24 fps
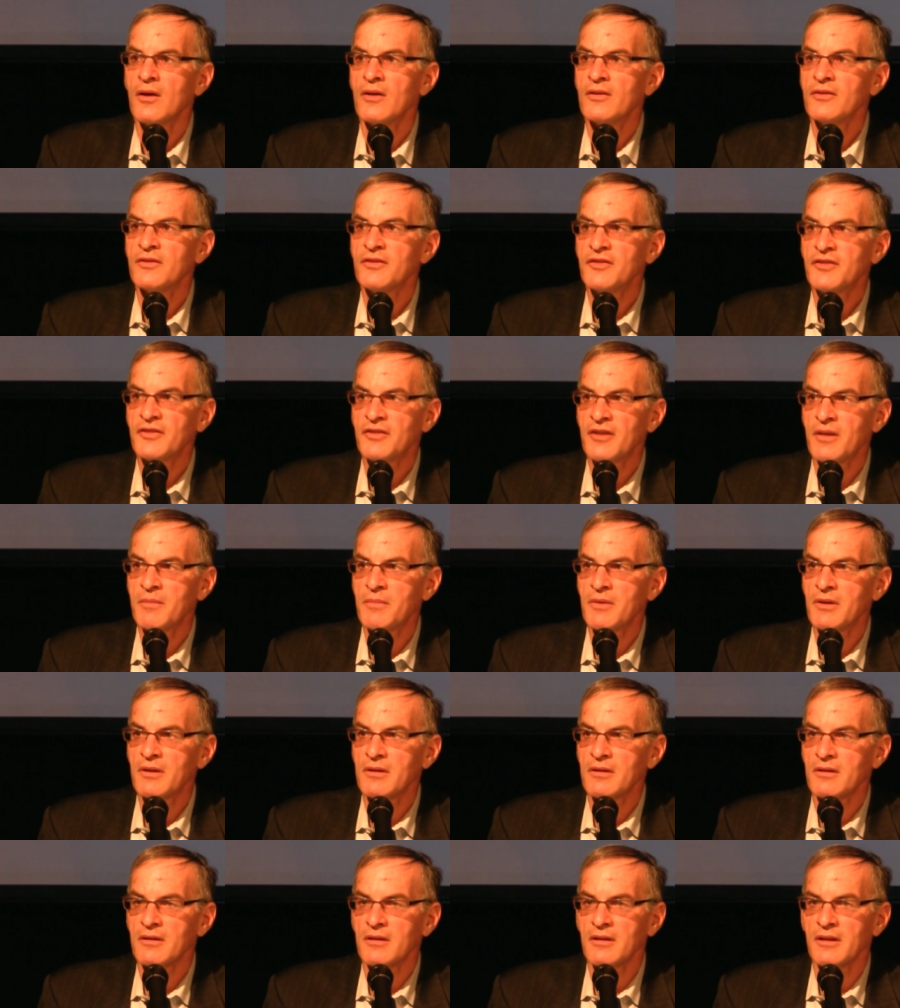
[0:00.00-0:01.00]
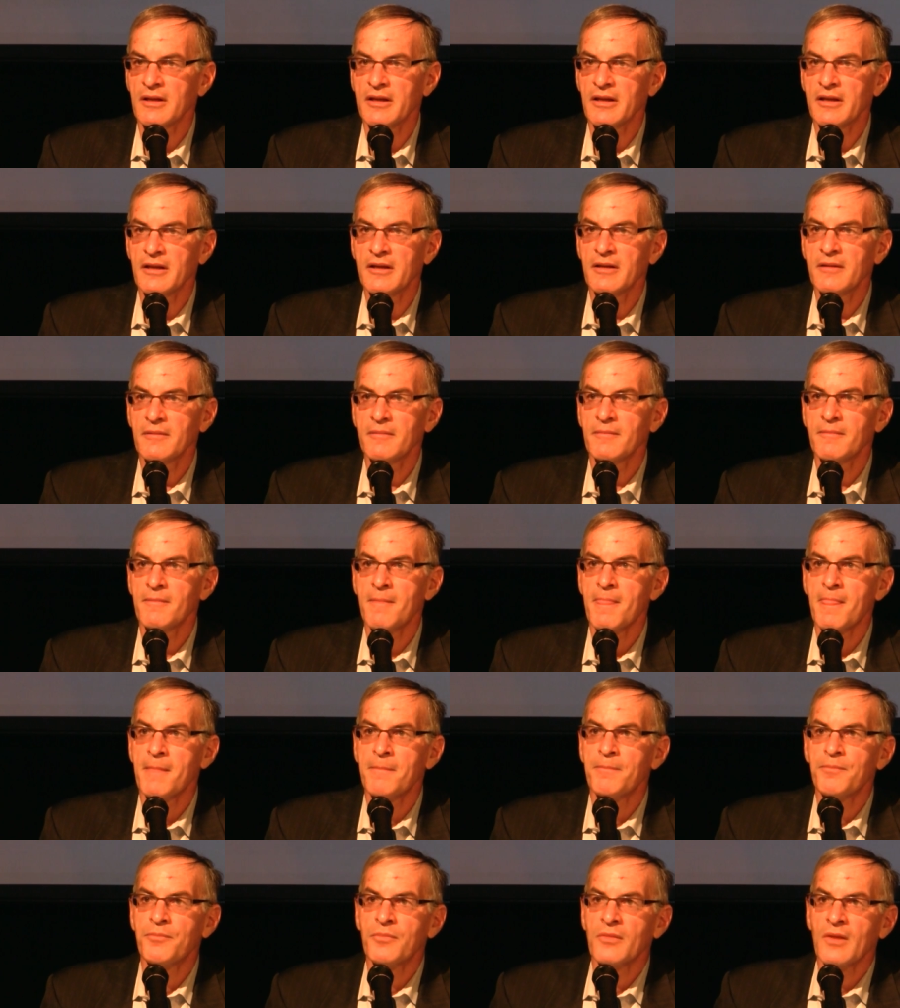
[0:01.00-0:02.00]
Similarly,
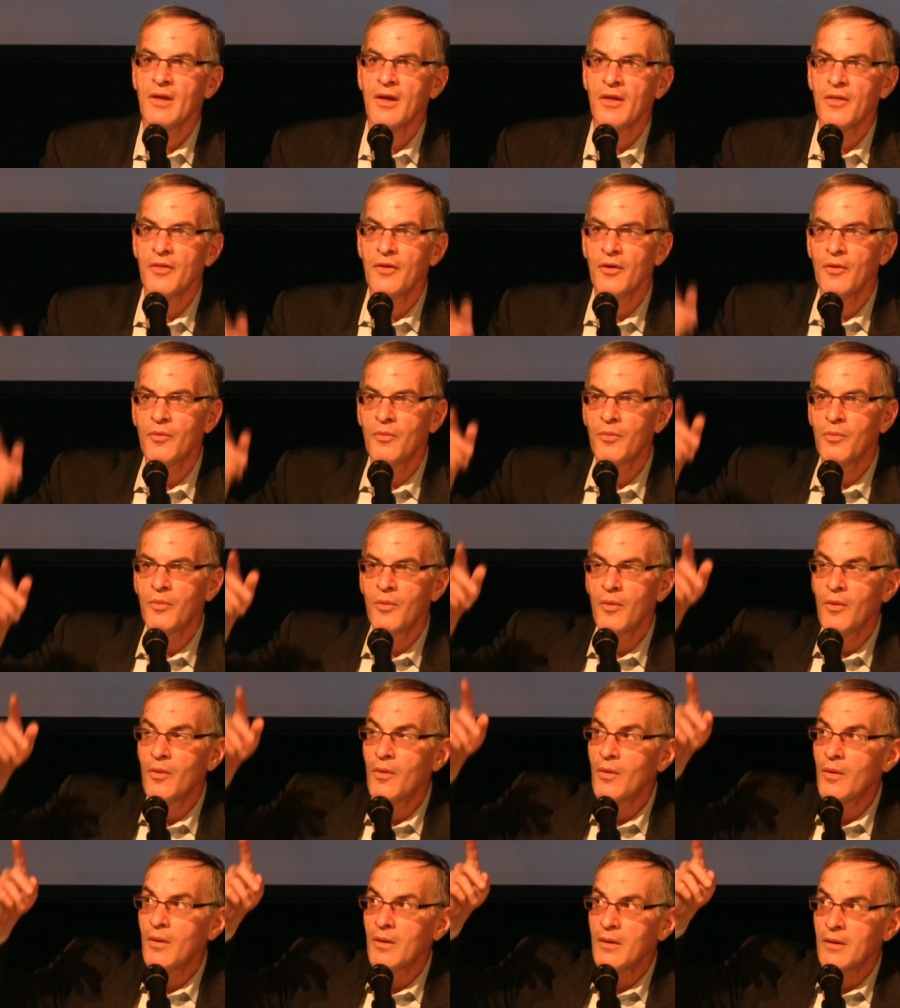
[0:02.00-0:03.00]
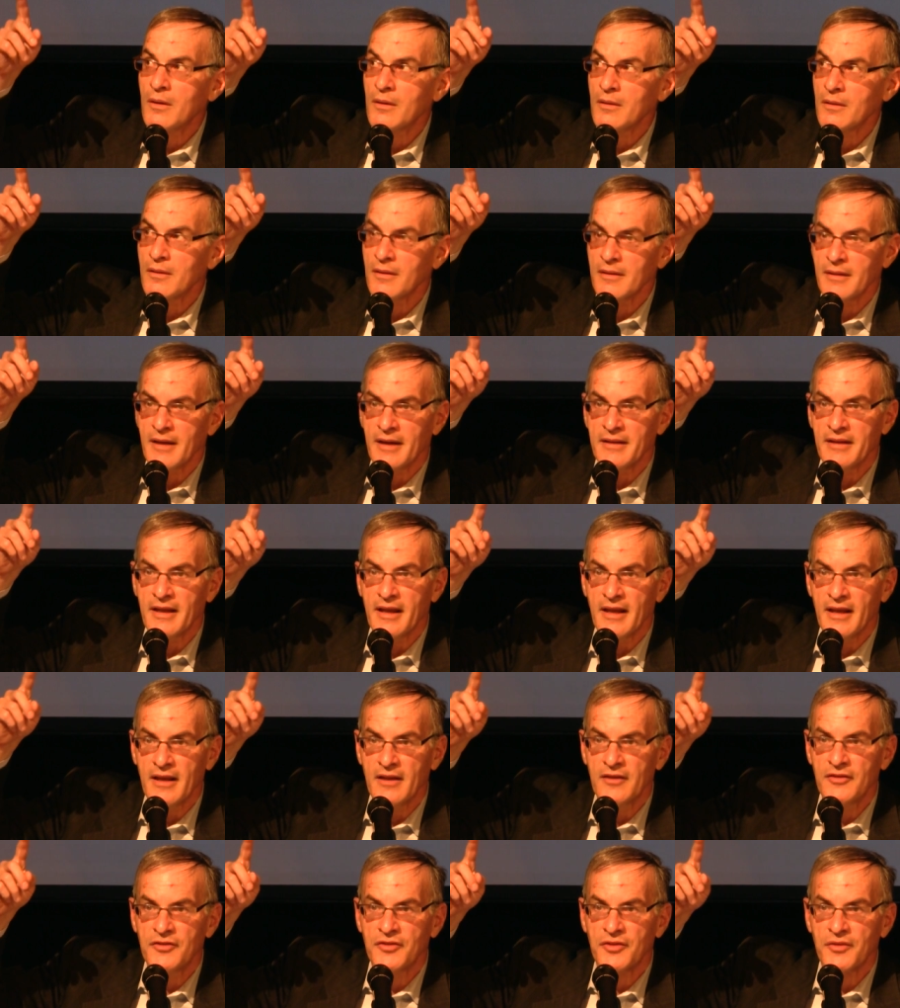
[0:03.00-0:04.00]
the wall that
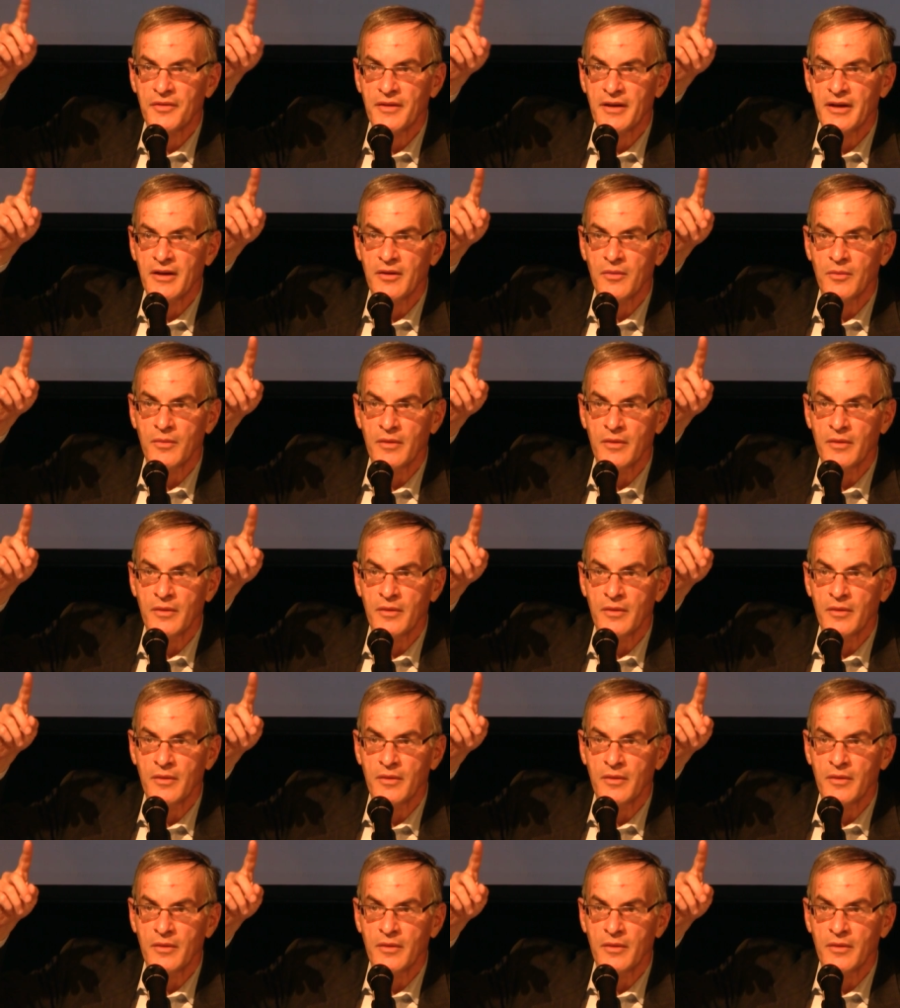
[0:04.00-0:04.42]
Israel